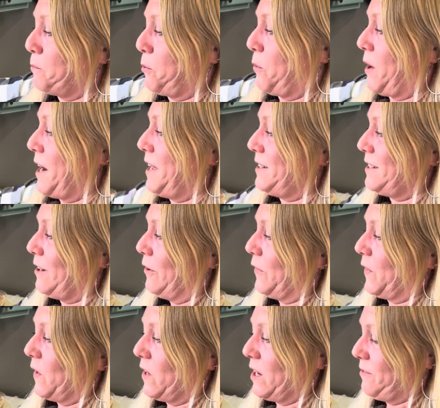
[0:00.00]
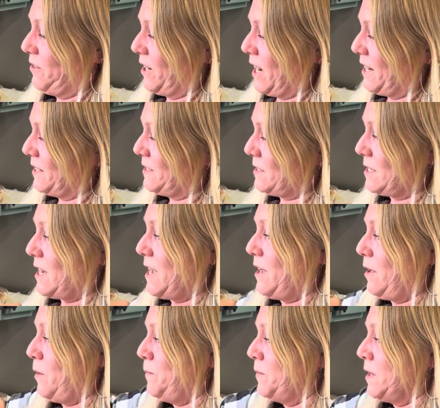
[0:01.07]
brand out there, every kind of
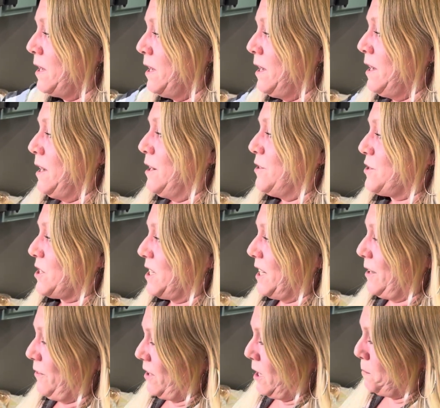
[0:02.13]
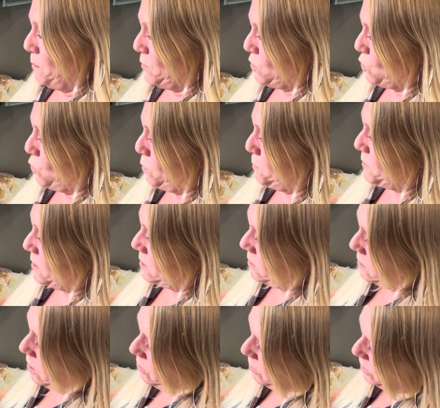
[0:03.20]
style. Just going to give a couple scoops. This
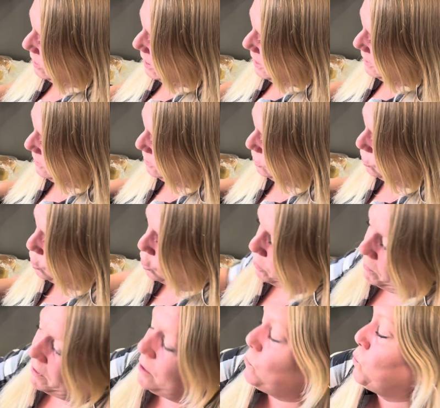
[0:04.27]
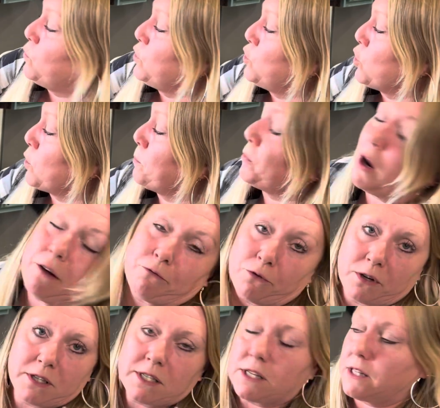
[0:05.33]
is all going to kind of determine your
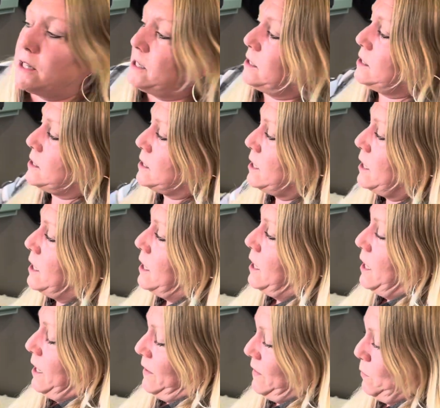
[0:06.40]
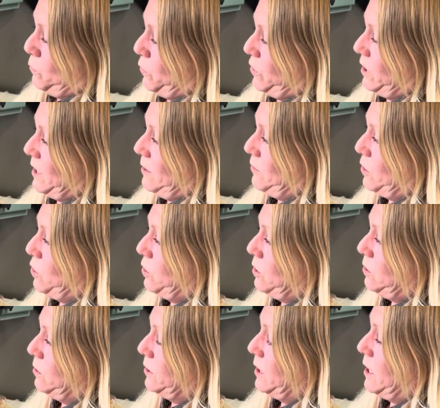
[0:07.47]
preference in this. And then we're going to give a good
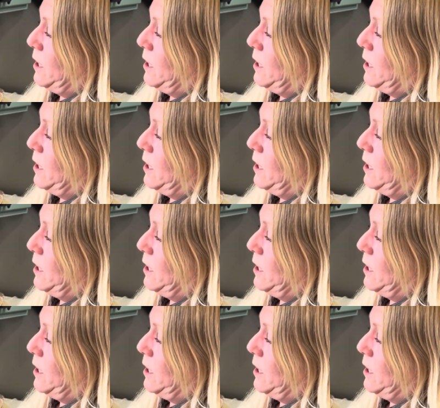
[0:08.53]
old